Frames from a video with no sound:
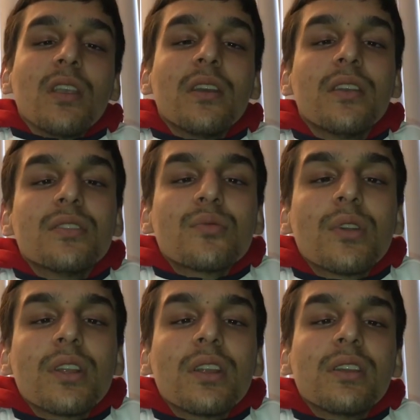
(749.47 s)
it is
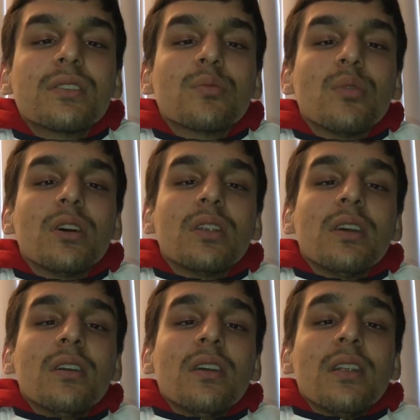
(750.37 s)
what it is, but
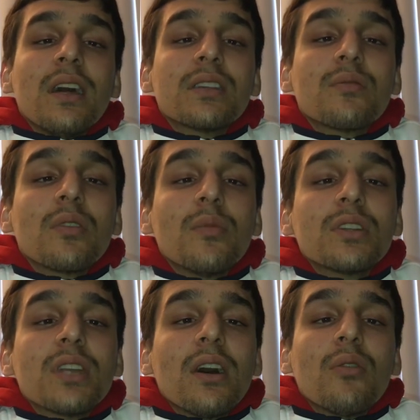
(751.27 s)
that's pretty
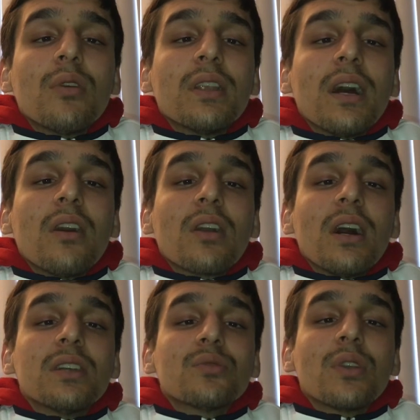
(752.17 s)
much how it went down,
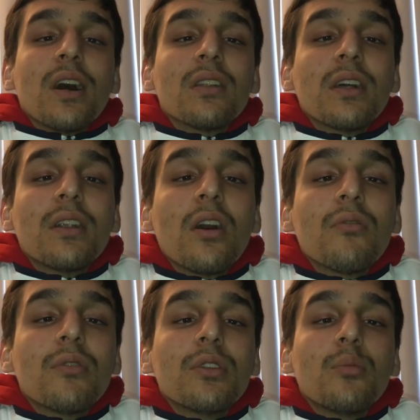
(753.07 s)
guys. We got let
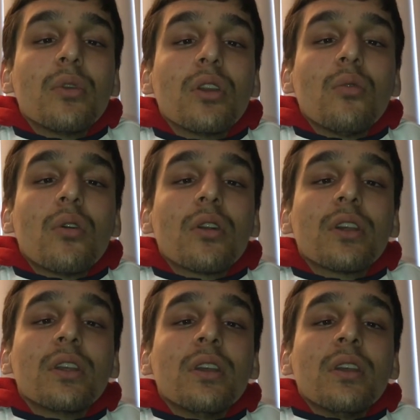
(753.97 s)
off with a big
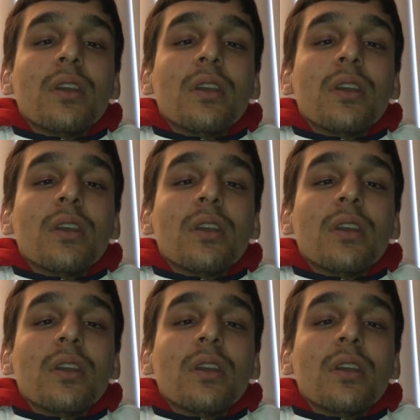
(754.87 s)
warning.